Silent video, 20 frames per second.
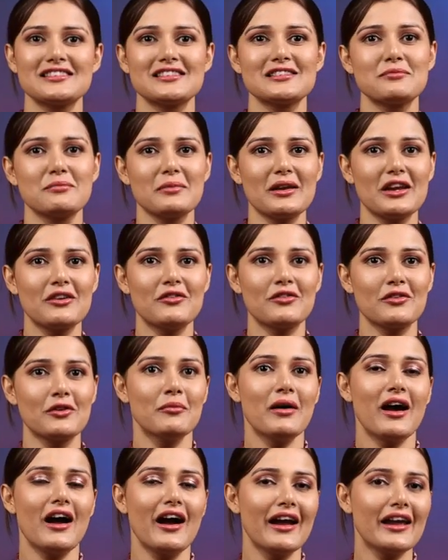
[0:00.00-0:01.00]
is made
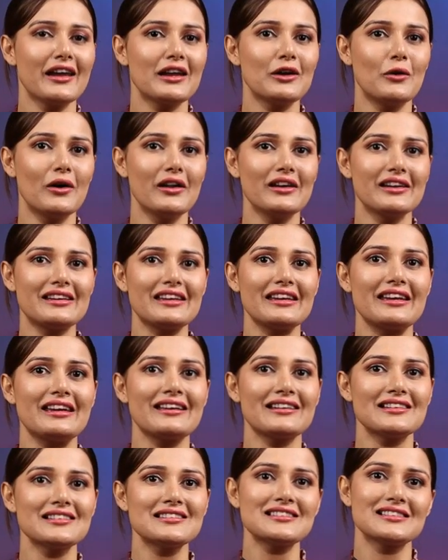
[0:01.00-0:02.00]
from high quality
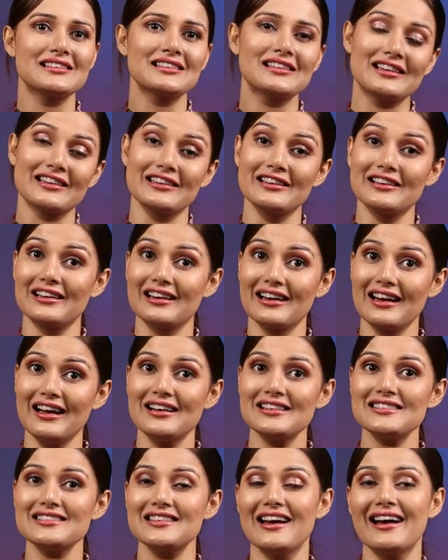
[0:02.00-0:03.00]
crystal clear
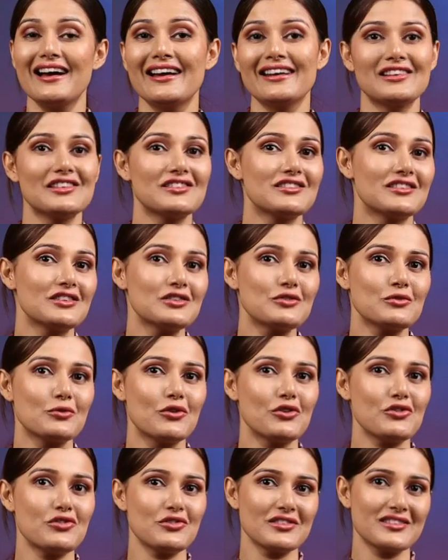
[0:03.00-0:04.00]
glass and is
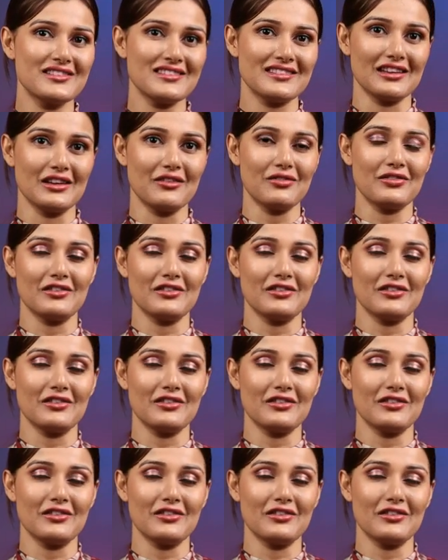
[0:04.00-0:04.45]
dishwasher safe.